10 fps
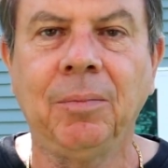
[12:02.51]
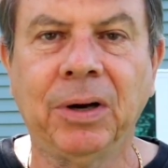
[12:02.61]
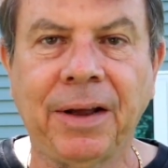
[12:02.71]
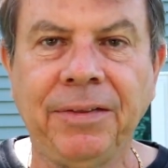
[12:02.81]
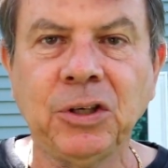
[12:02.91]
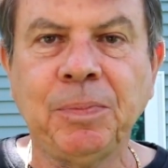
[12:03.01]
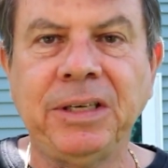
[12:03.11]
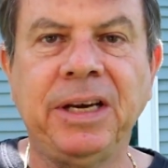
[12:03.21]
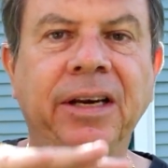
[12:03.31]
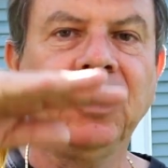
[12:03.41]
But on this
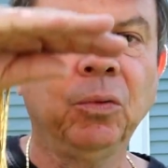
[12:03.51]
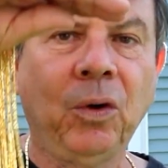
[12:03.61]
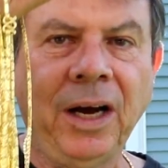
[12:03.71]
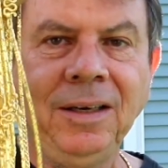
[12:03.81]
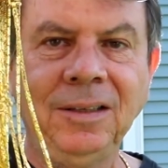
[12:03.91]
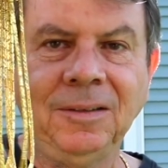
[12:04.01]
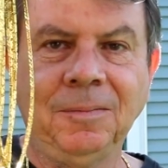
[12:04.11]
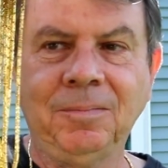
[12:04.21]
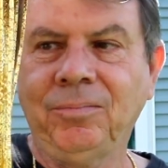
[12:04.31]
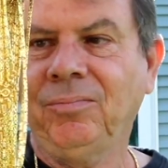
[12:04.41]
particular one,
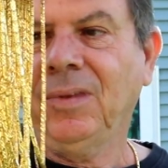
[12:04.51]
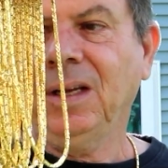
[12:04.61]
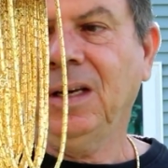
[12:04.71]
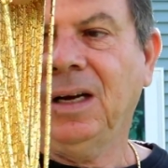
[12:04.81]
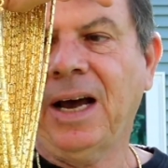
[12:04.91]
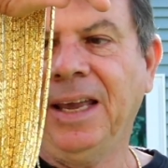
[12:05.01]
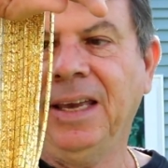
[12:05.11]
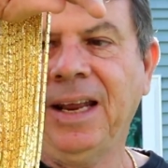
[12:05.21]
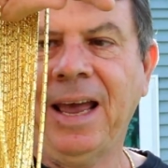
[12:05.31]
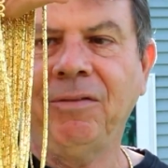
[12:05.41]
I
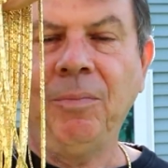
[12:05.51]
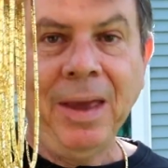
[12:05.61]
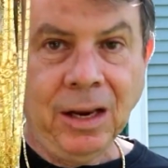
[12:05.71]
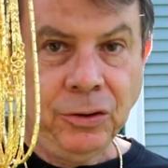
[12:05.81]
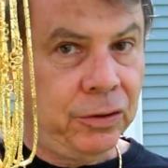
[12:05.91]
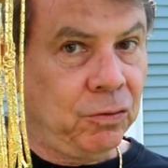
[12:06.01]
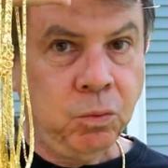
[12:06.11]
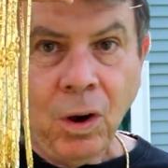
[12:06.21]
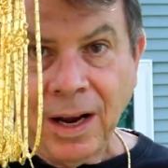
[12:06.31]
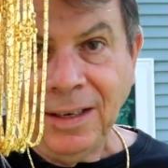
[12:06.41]
can have him make
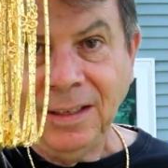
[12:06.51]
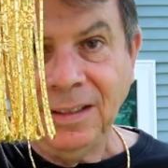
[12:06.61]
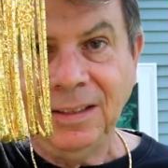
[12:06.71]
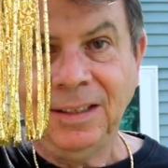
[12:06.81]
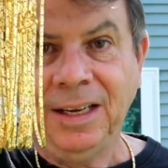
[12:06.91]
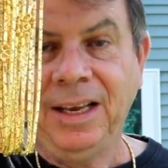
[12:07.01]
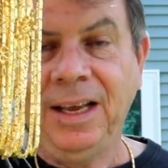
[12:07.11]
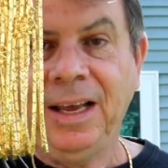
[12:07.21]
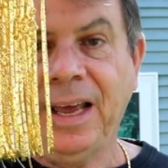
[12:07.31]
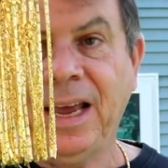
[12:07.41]
just one,
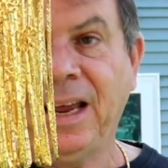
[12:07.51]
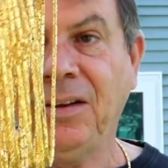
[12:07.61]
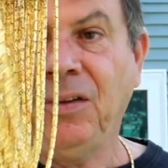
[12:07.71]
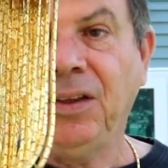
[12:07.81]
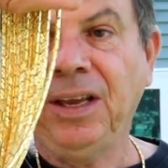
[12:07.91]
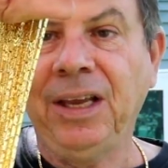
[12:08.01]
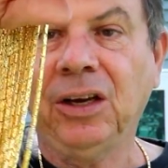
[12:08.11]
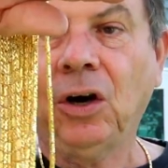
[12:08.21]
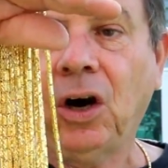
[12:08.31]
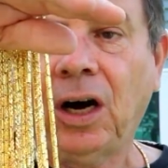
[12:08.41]
and
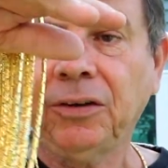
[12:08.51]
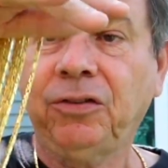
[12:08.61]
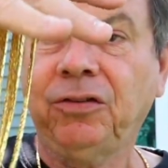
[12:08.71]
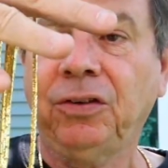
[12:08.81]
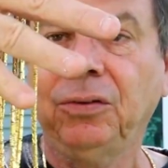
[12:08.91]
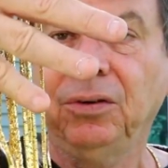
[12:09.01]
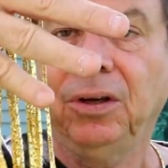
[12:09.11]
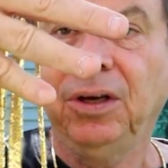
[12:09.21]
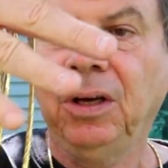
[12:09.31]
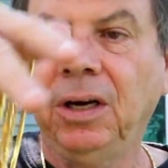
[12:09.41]
the cost
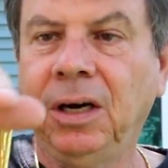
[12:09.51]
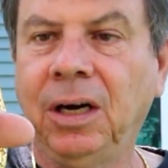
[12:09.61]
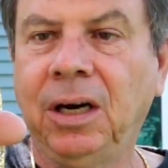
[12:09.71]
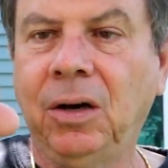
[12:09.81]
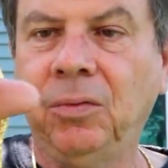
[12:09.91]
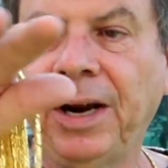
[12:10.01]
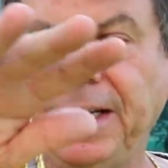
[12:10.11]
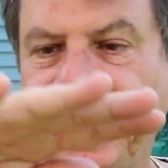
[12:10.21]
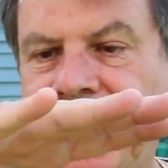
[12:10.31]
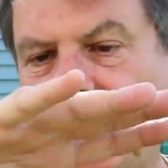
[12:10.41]

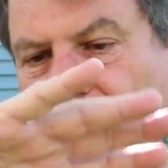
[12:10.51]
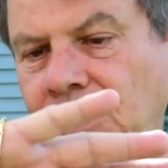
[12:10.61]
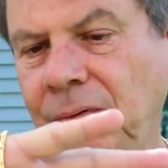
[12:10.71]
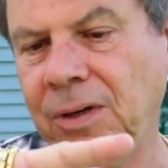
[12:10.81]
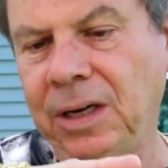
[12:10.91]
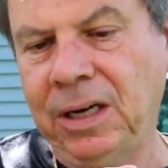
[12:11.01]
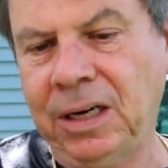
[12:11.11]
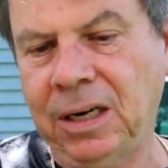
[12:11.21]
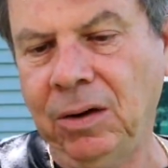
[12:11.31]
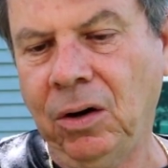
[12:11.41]
right now
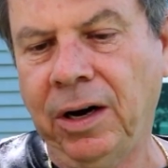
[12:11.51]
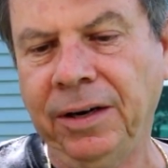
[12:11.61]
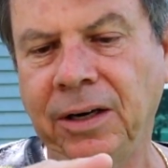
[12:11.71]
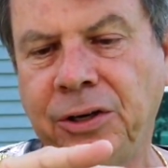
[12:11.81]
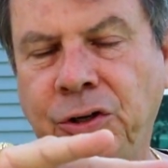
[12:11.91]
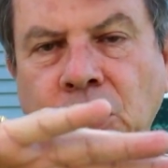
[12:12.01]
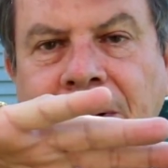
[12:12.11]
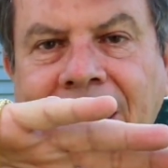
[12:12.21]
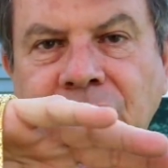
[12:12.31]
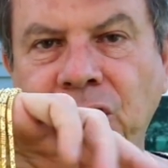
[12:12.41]
on a 2
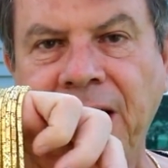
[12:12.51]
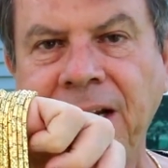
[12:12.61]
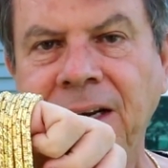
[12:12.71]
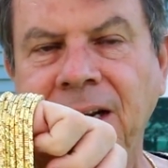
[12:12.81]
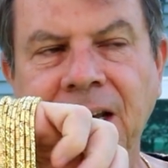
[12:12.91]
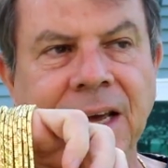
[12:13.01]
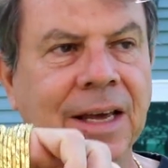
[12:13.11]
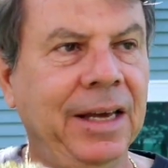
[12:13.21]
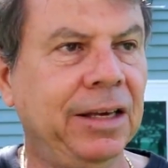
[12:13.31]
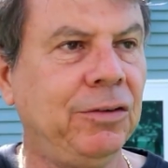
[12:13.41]
baht chain
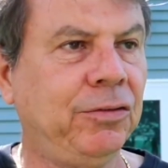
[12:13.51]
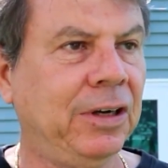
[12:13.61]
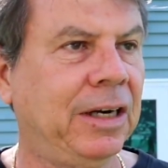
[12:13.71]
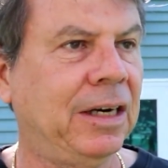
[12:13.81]
is